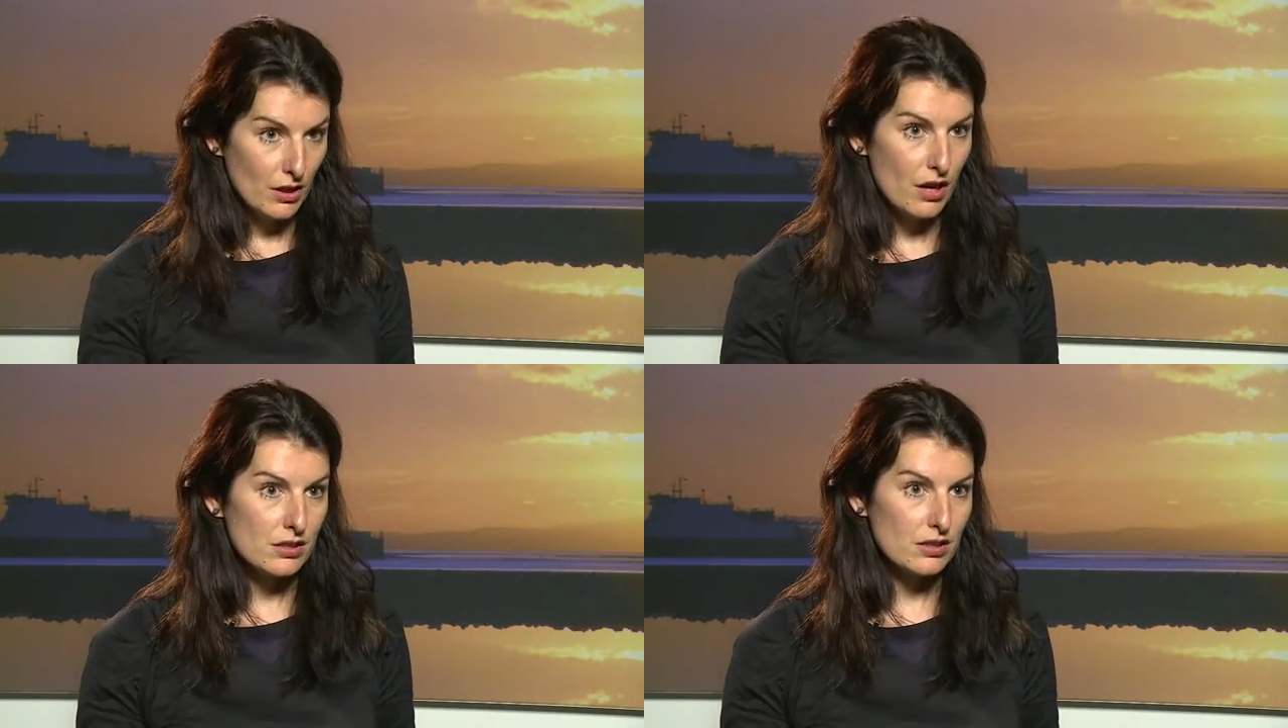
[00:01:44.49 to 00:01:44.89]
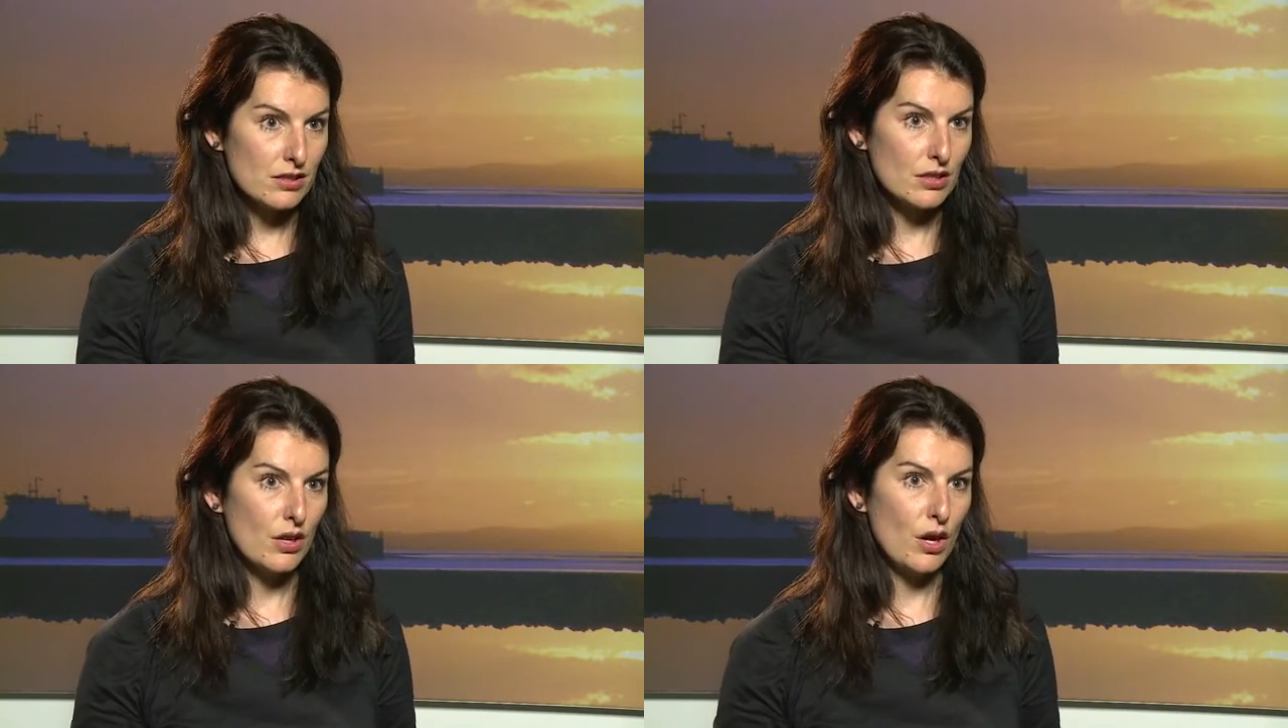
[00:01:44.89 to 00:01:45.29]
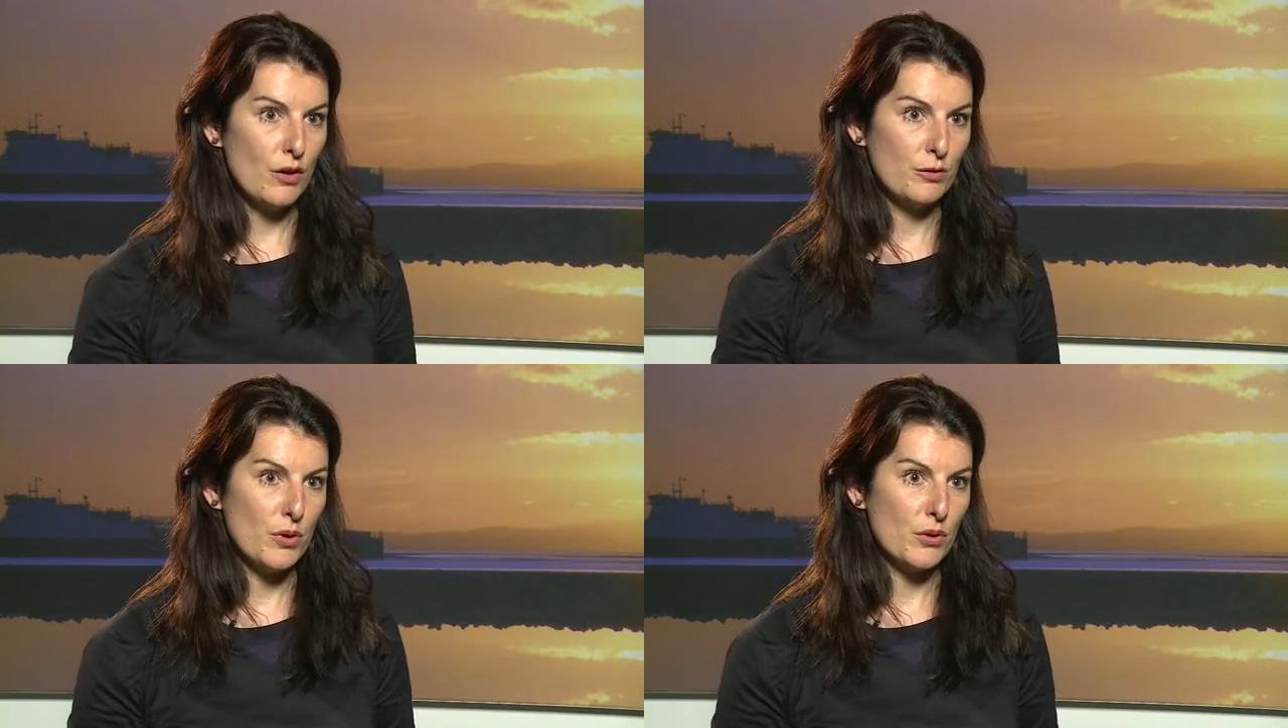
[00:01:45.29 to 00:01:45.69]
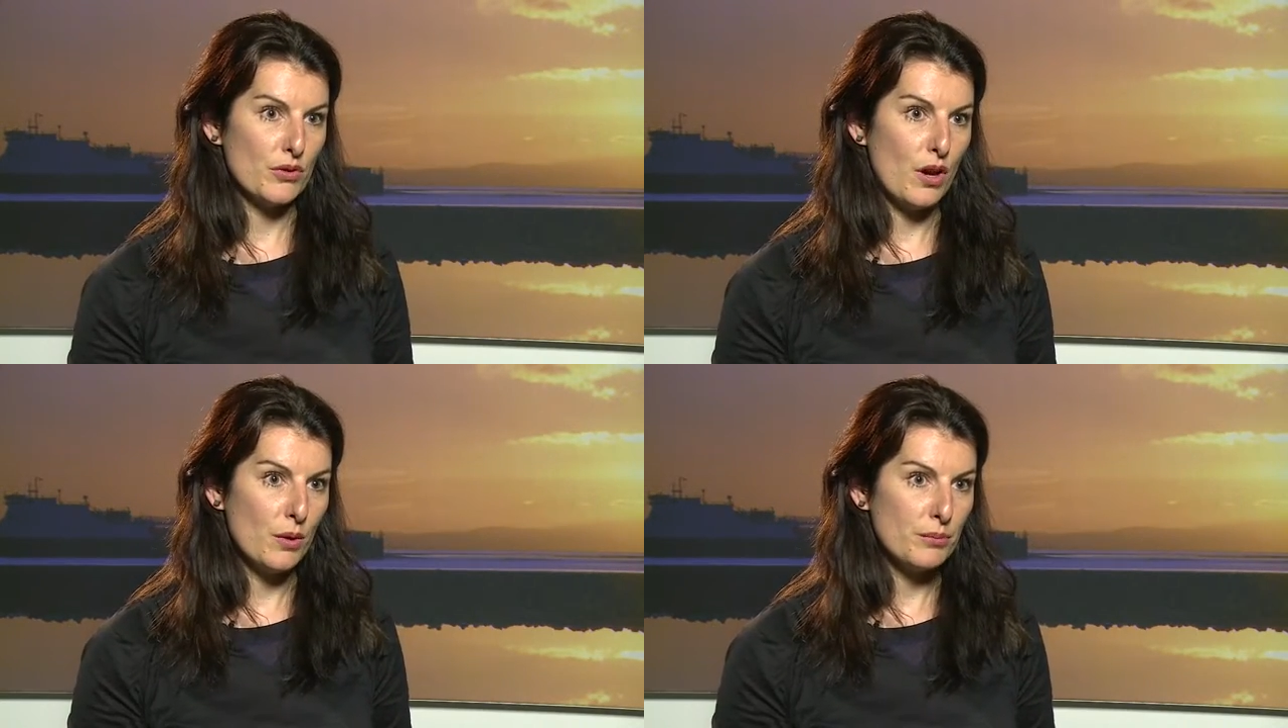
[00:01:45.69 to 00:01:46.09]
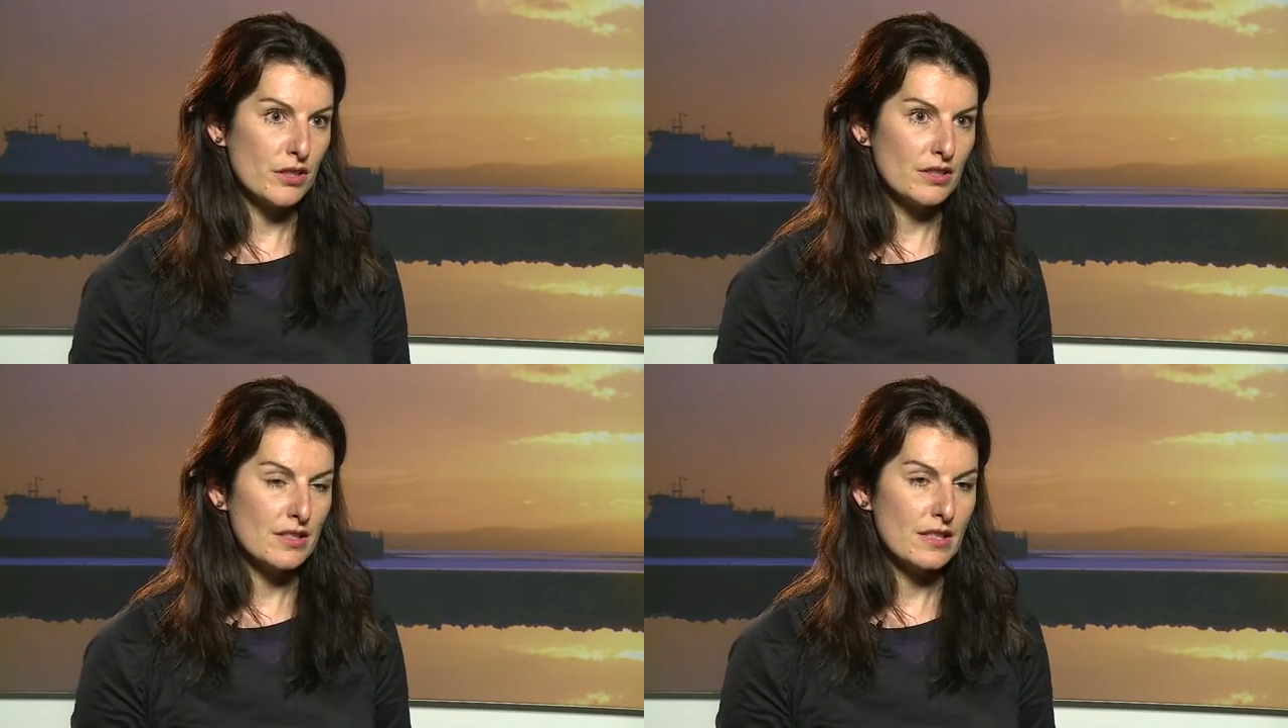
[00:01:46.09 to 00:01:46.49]
cost of both
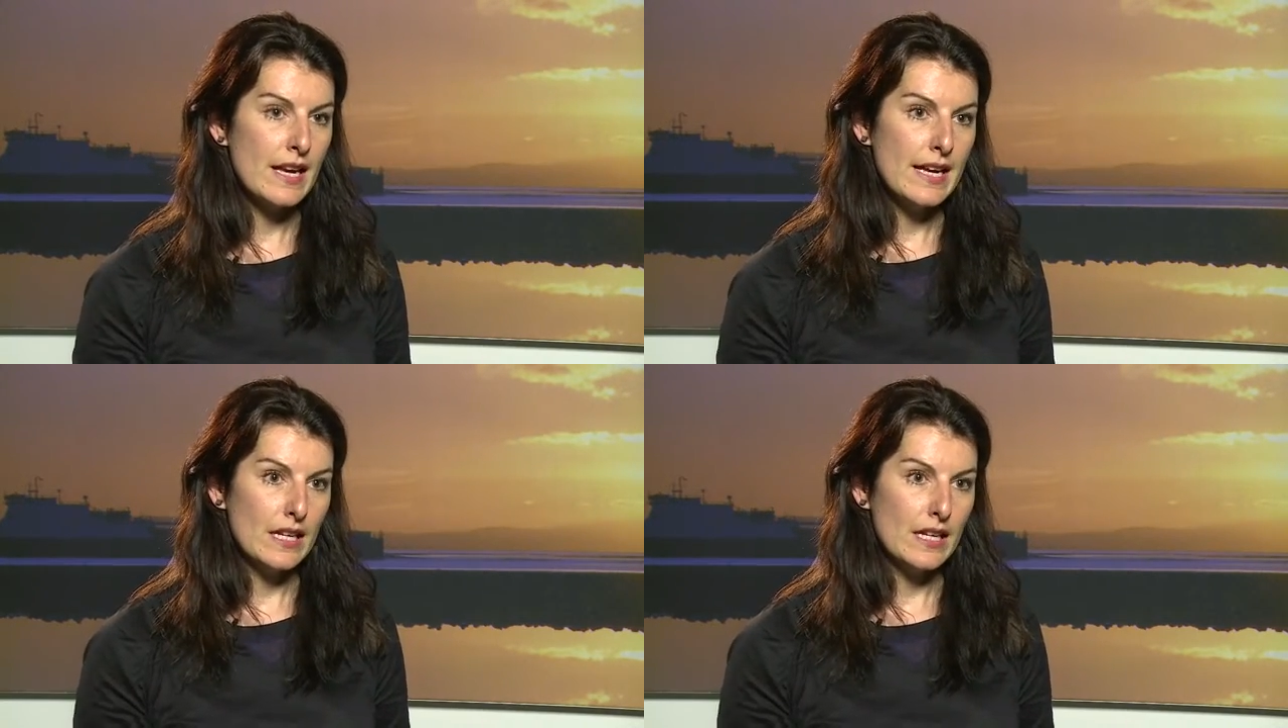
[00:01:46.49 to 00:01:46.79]
options,